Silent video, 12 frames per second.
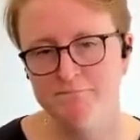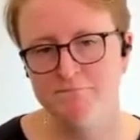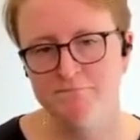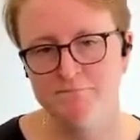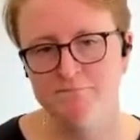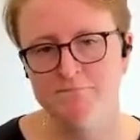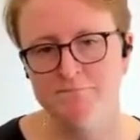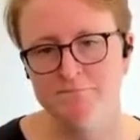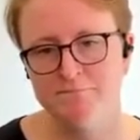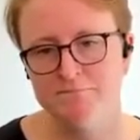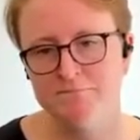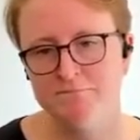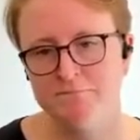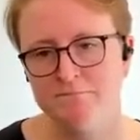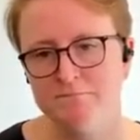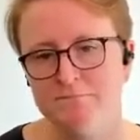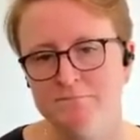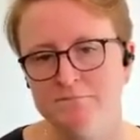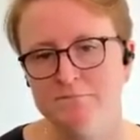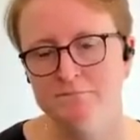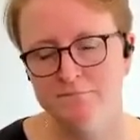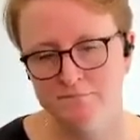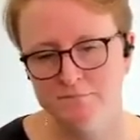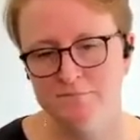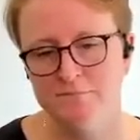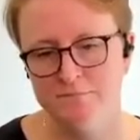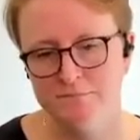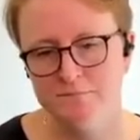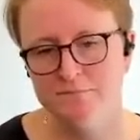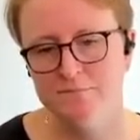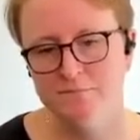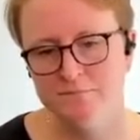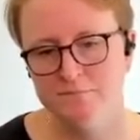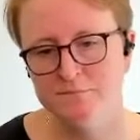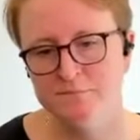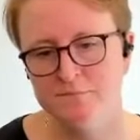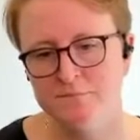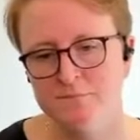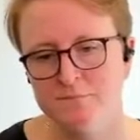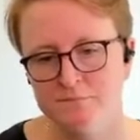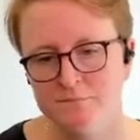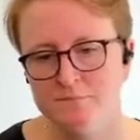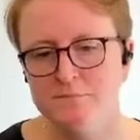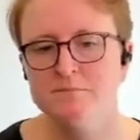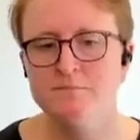No words are spoken by the person on screen.